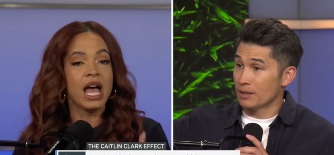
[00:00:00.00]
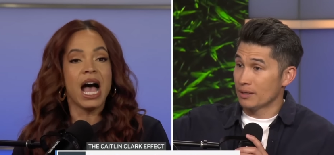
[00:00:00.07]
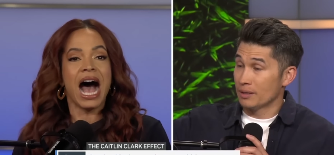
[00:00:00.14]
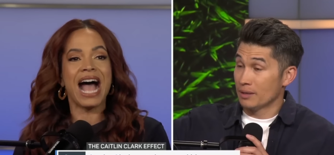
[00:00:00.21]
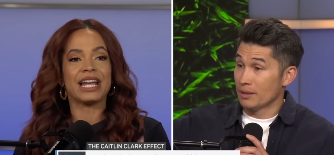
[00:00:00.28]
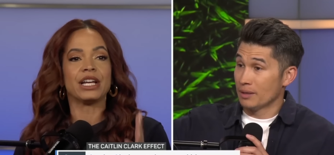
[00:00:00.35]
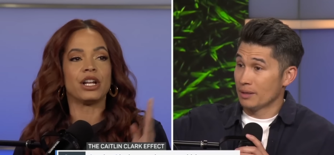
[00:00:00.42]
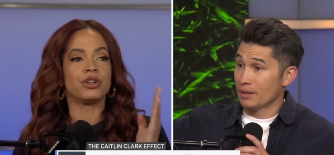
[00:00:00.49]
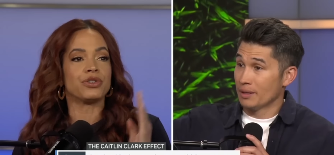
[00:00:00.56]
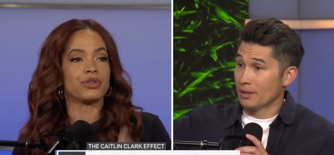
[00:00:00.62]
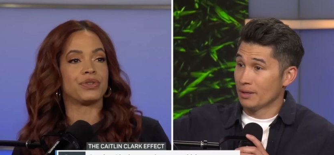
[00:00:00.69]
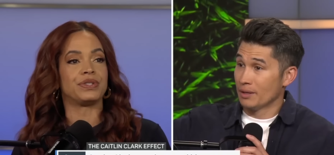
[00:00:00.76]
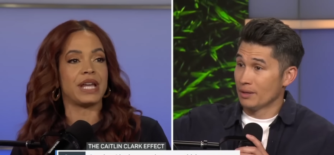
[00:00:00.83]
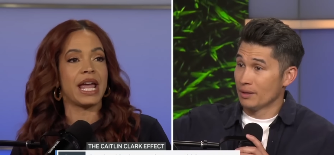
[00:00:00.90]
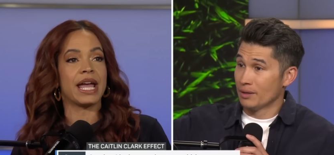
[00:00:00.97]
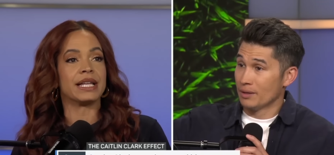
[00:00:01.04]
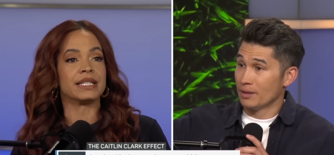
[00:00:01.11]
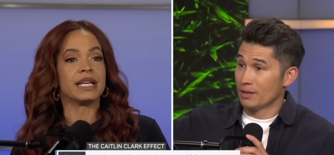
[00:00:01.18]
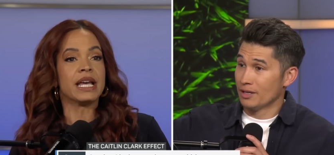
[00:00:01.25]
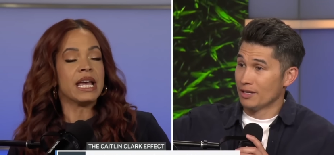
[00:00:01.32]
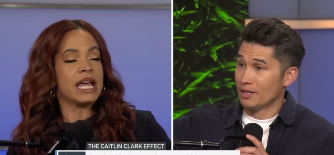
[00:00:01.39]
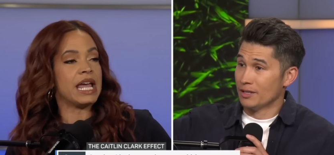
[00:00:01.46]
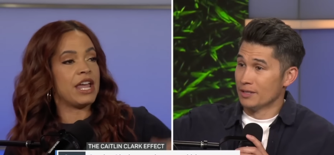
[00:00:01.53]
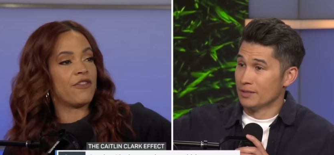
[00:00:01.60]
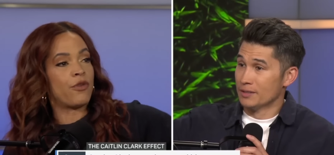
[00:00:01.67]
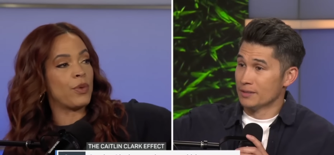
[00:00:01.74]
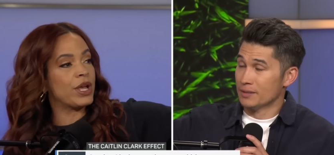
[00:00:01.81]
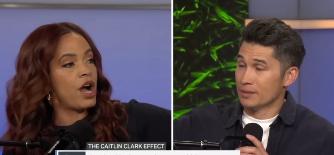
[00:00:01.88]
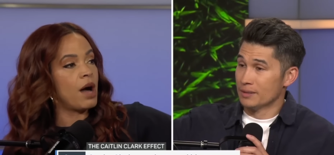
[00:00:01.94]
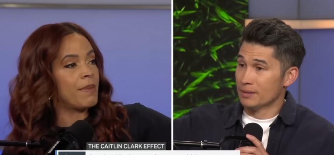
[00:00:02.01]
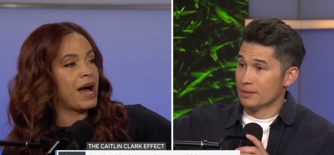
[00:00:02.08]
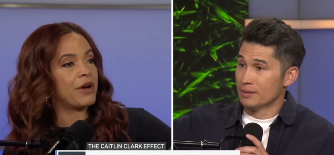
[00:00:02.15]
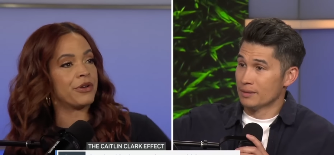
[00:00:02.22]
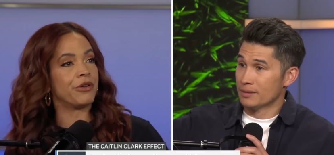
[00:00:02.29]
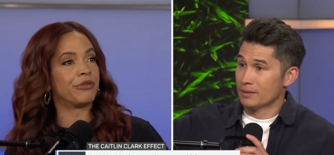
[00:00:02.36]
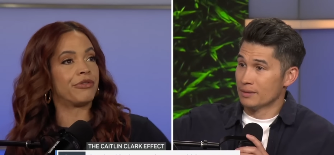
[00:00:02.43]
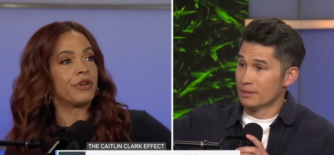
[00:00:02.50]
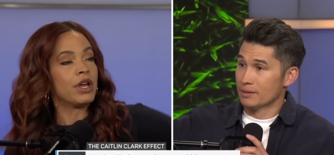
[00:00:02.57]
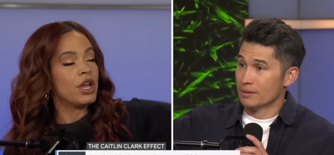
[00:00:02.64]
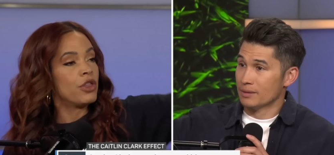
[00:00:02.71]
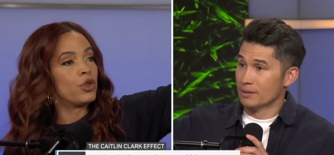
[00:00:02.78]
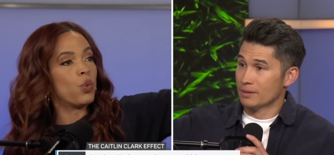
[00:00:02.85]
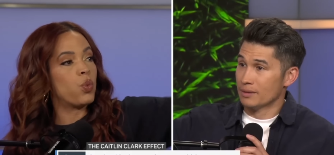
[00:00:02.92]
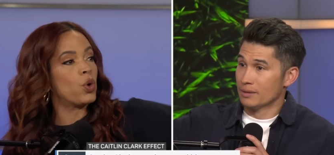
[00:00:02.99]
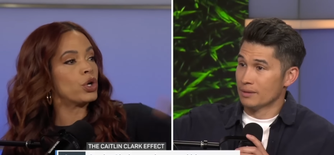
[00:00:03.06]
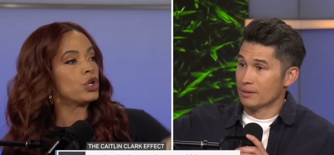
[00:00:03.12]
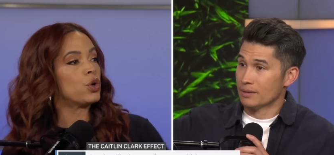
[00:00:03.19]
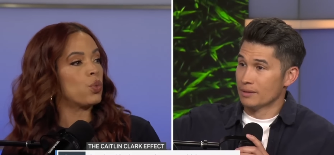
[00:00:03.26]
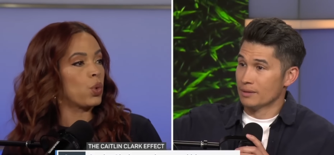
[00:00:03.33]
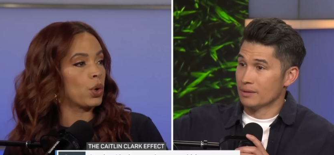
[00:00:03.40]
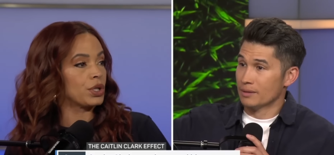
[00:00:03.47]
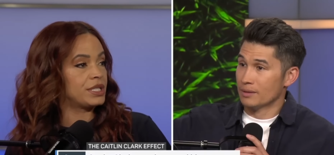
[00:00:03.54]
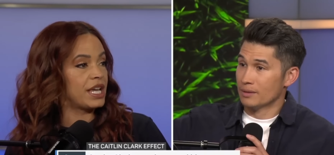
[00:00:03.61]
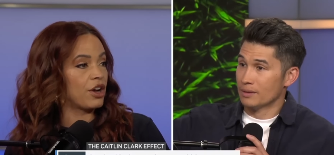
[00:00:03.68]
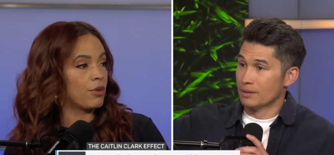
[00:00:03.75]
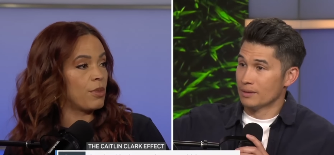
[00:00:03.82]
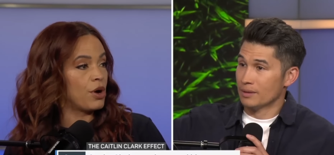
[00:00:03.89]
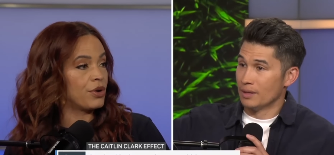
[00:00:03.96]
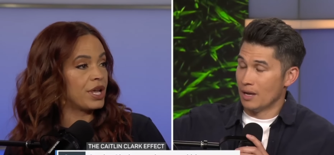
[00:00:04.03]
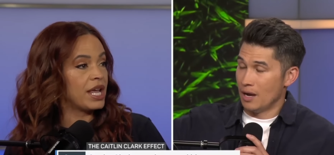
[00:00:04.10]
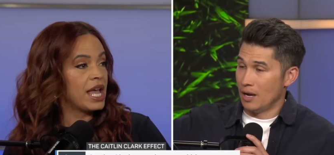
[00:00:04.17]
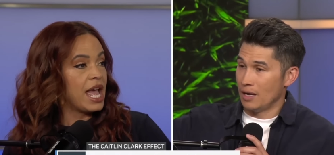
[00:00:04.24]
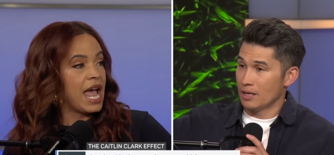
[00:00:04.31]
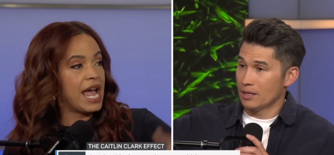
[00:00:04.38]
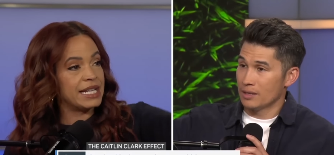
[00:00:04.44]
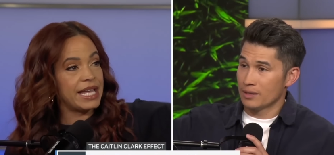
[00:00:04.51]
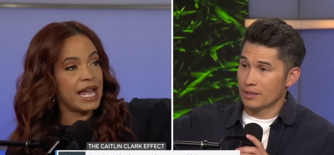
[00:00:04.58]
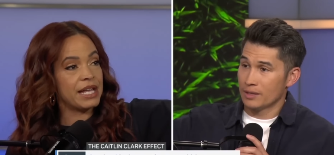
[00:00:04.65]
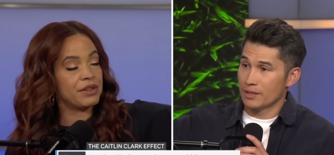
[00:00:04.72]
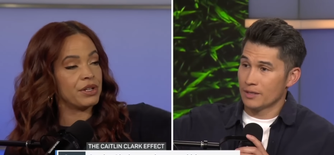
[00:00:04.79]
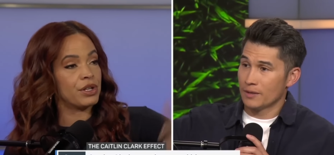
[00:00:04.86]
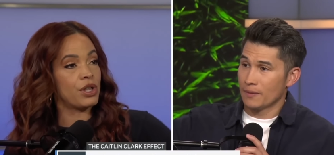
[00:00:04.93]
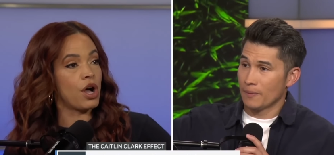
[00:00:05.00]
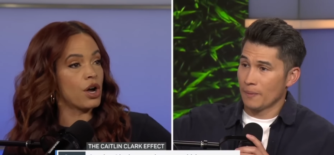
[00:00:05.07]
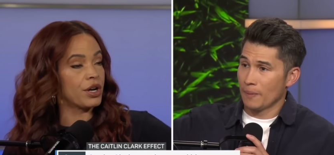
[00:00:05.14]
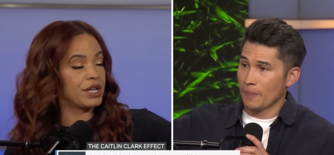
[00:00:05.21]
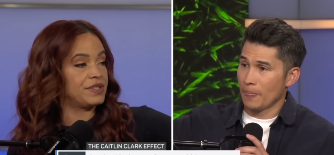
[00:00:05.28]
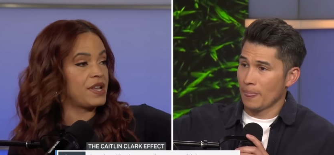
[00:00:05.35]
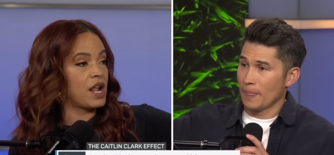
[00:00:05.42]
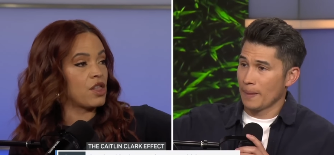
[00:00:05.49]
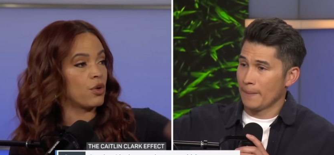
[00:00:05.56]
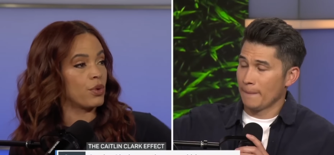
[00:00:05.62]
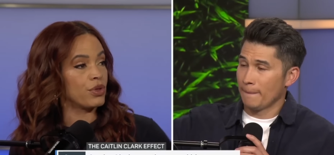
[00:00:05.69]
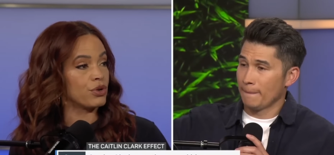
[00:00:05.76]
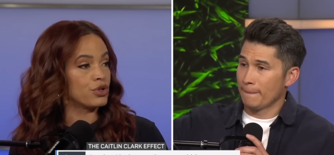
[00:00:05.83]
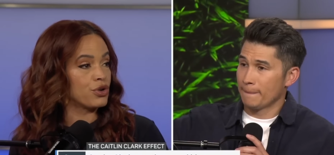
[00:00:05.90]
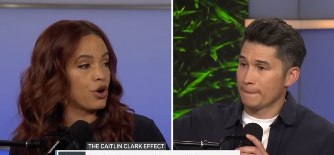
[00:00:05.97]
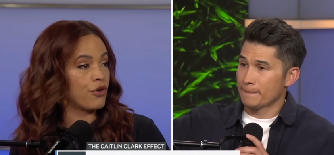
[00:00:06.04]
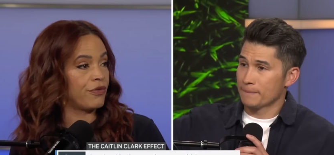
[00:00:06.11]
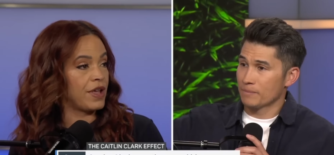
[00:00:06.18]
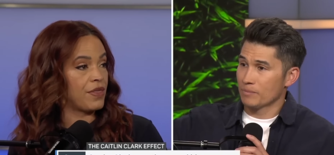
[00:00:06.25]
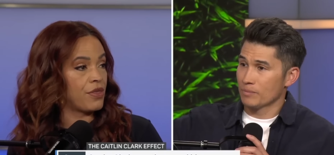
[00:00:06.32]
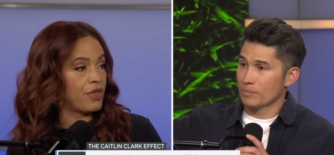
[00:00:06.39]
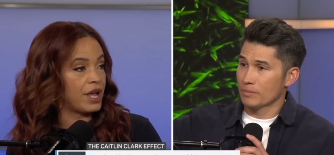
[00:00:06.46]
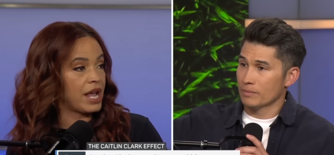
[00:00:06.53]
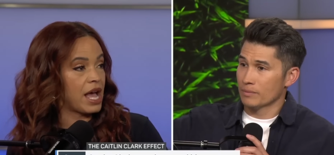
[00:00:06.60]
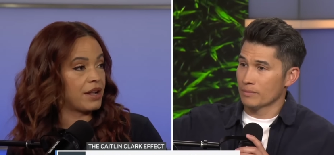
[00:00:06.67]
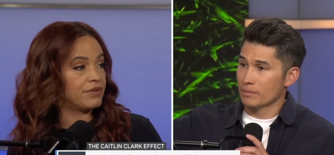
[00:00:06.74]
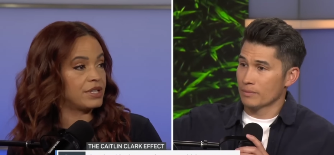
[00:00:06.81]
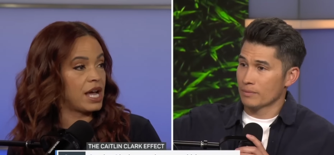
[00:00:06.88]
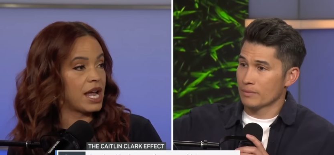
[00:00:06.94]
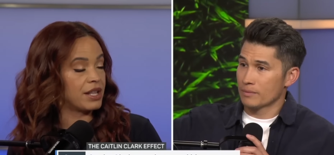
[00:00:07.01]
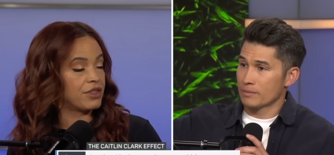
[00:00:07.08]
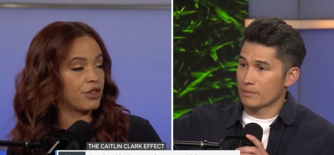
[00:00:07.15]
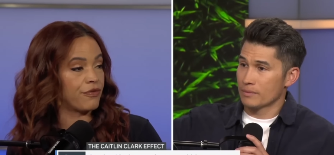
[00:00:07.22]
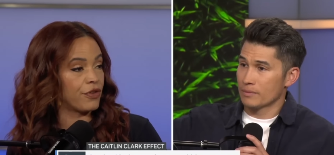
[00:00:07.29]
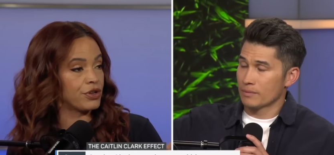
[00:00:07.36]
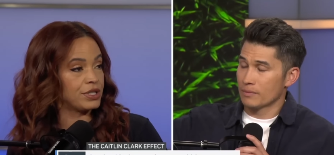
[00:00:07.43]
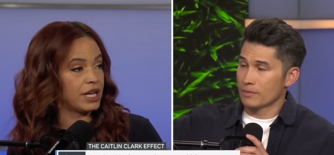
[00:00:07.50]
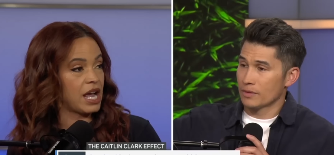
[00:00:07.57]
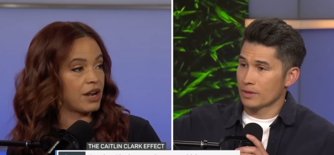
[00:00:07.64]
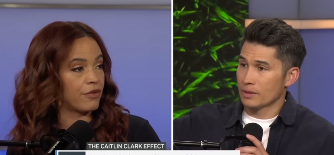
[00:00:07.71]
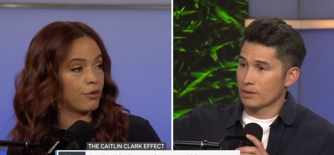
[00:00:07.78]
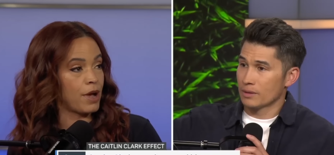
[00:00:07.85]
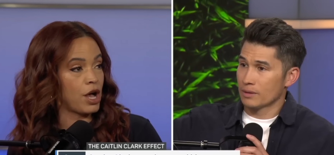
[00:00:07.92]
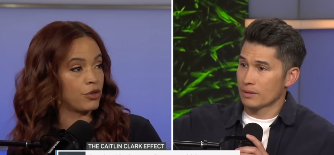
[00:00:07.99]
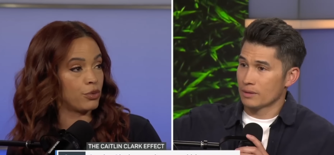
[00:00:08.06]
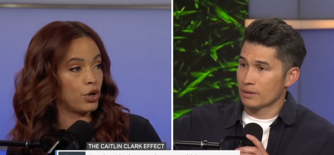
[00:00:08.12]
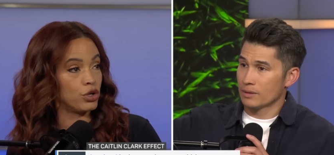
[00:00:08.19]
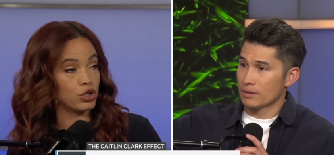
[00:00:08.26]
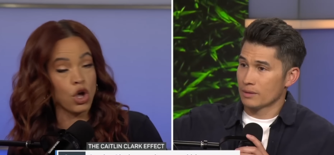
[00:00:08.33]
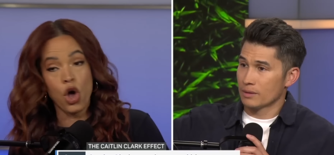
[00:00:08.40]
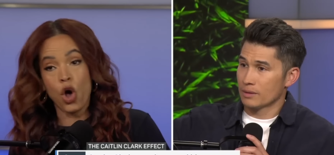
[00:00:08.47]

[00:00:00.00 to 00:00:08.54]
Speaker 1: I could understand if we come out of the Wooden Award ceremony, uh-huh. and Caitlin Clark is standing there with her trophy, and the thing out of Di- the first thing out of her mouth was,